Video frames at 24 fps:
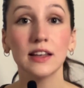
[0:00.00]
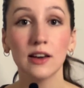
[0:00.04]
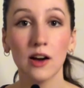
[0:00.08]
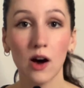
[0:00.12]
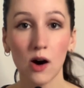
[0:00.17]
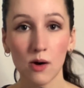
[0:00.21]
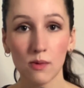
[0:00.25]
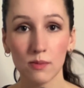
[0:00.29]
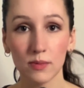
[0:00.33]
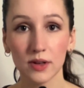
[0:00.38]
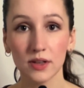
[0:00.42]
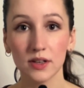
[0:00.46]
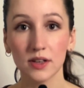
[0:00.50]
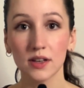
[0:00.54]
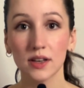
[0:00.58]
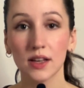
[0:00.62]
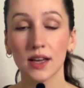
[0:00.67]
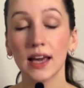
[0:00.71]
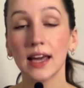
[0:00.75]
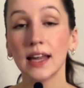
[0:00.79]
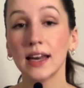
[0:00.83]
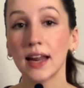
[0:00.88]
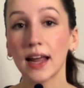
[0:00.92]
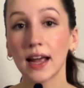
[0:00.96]
common
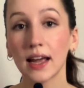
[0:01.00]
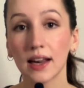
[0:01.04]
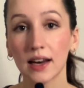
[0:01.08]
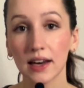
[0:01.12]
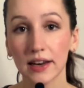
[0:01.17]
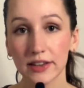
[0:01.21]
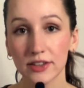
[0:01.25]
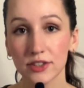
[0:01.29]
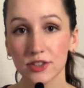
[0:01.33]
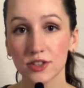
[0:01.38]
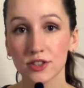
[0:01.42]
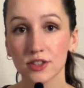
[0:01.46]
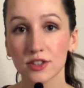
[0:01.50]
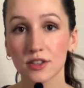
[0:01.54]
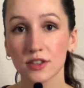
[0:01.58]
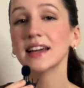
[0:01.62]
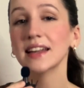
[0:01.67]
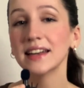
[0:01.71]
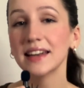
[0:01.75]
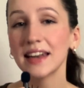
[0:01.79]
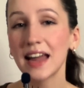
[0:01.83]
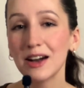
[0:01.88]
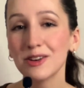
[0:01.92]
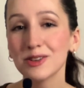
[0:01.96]
in English.
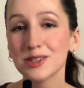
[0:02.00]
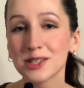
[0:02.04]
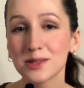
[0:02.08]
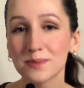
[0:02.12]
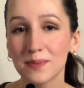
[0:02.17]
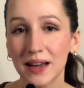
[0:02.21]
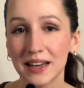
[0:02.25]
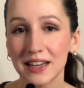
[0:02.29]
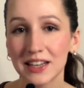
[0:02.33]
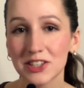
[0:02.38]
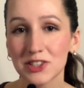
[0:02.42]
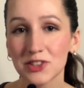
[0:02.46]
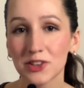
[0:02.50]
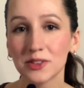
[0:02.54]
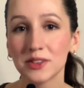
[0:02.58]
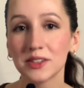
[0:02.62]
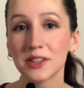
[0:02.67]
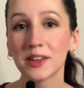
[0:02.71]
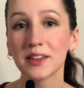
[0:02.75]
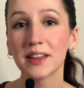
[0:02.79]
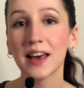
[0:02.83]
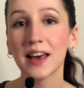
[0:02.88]
Now, Spanish, on the other